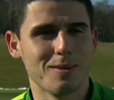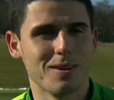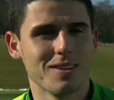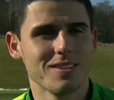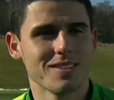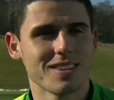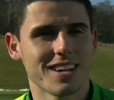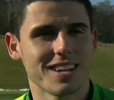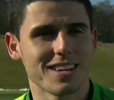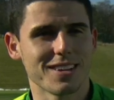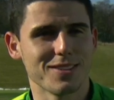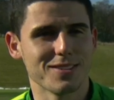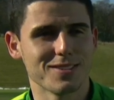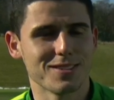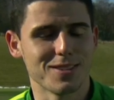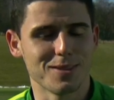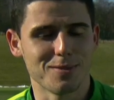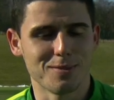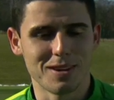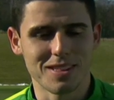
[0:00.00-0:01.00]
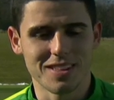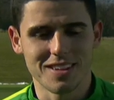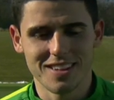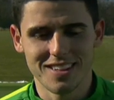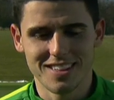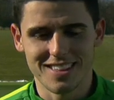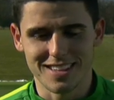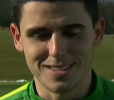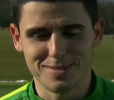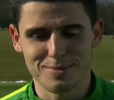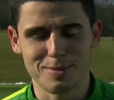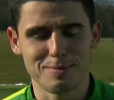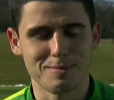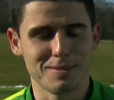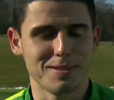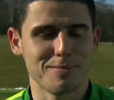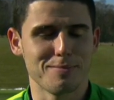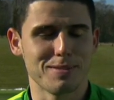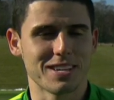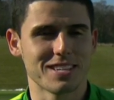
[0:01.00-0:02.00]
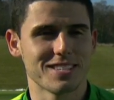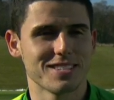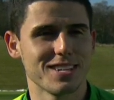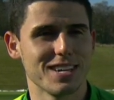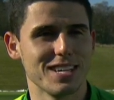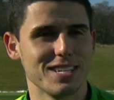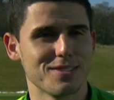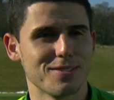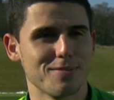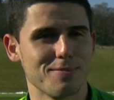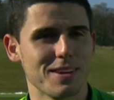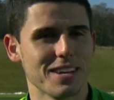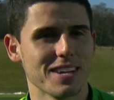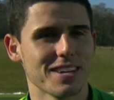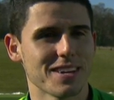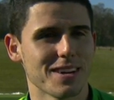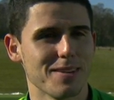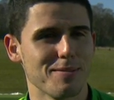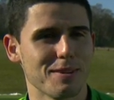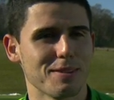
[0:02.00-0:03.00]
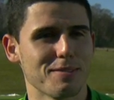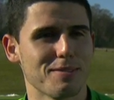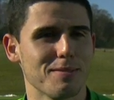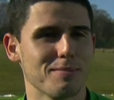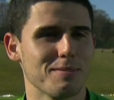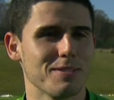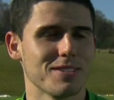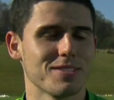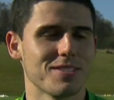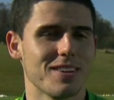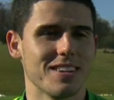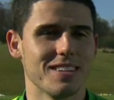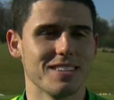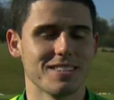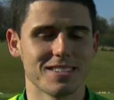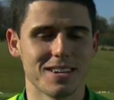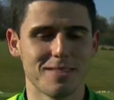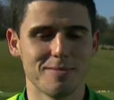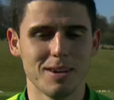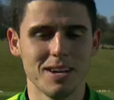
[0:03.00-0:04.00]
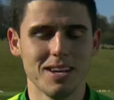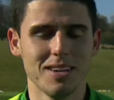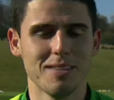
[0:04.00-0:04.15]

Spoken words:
well, getting used to the weather. That's probably the biggest change for me, coming from an Australian summer,